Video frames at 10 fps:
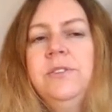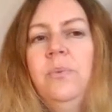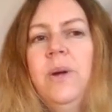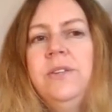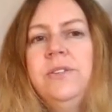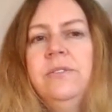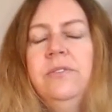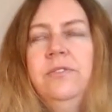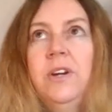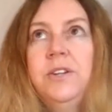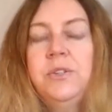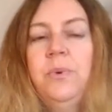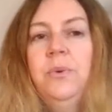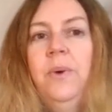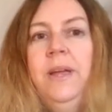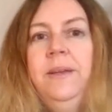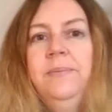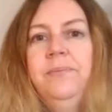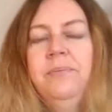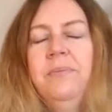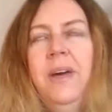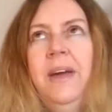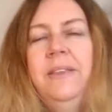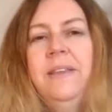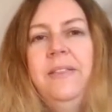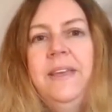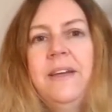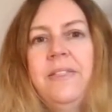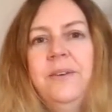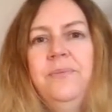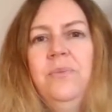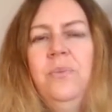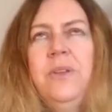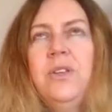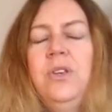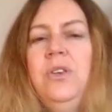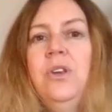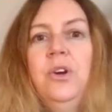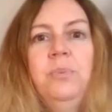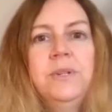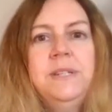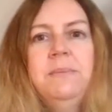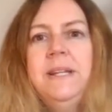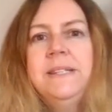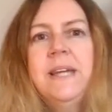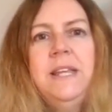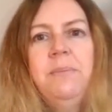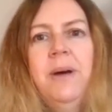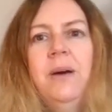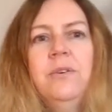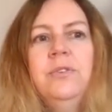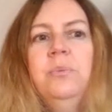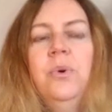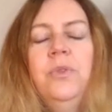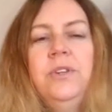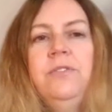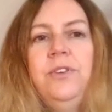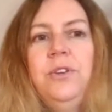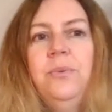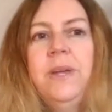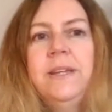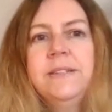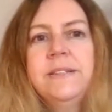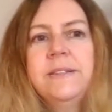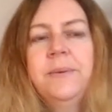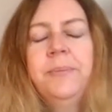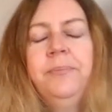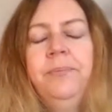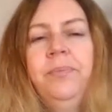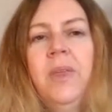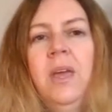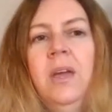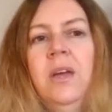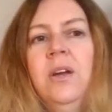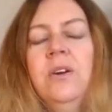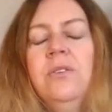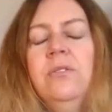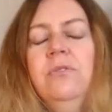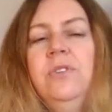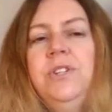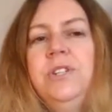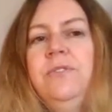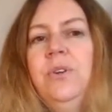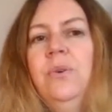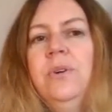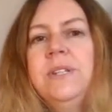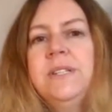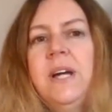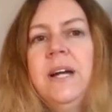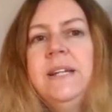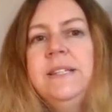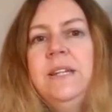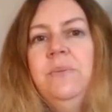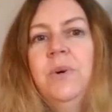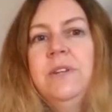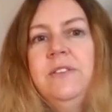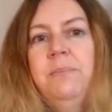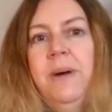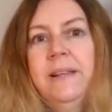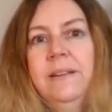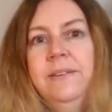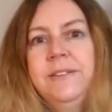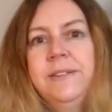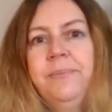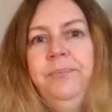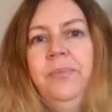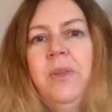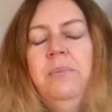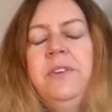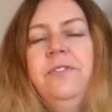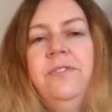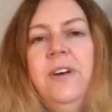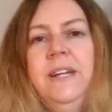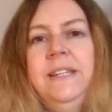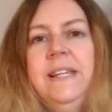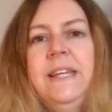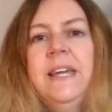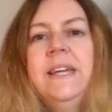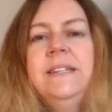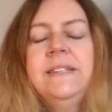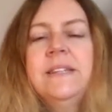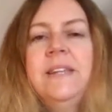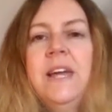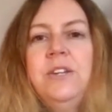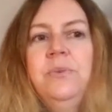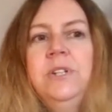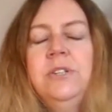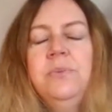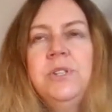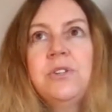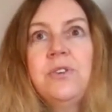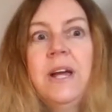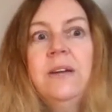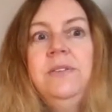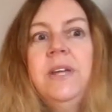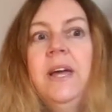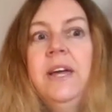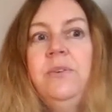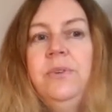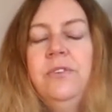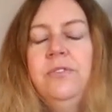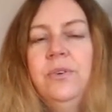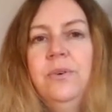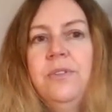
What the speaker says: went first one way and then the other, with nobody maintaining power for more than a few weeks. Richard of York died in one of the battles, but finally his son Edward was crowned Edward IV.